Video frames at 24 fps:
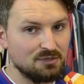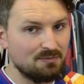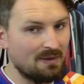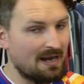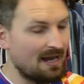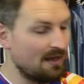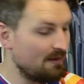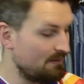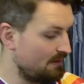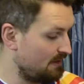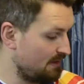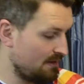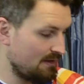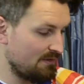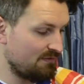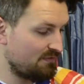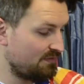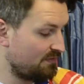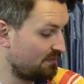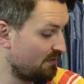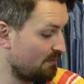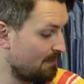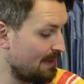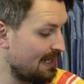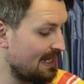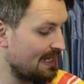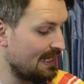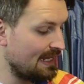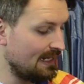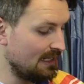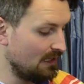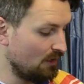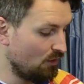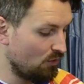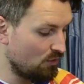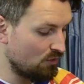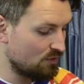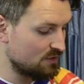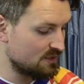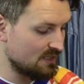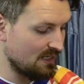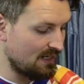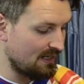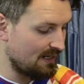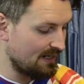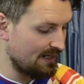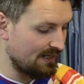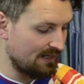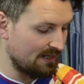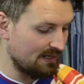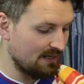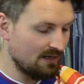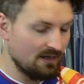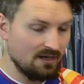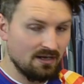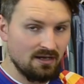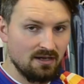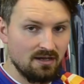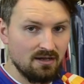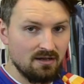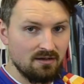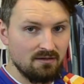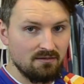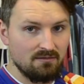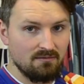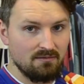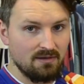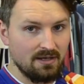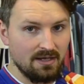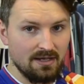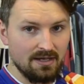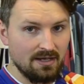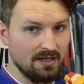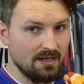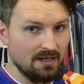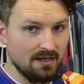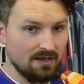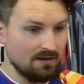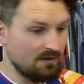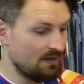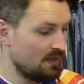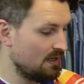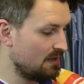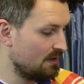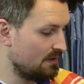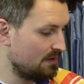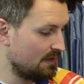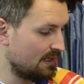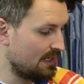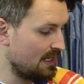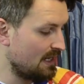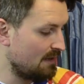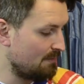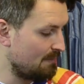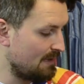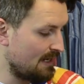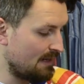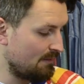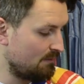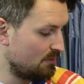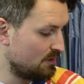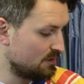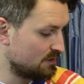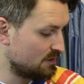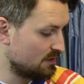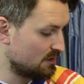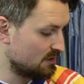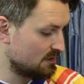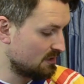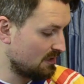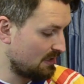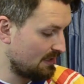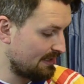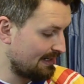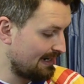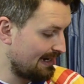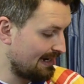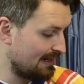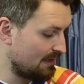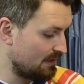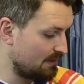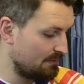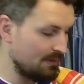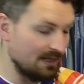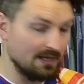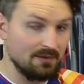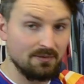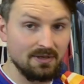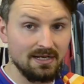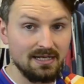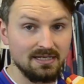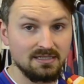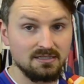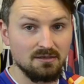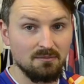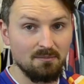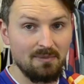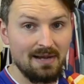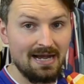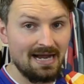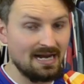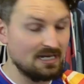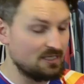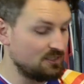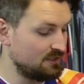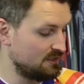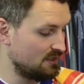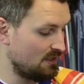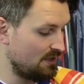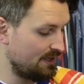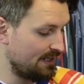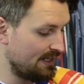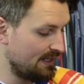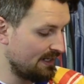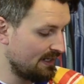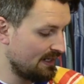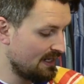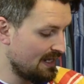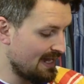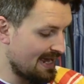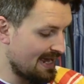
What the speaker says: but for me it looks like the kit man was just like, hang on a minute, we need some patches on here,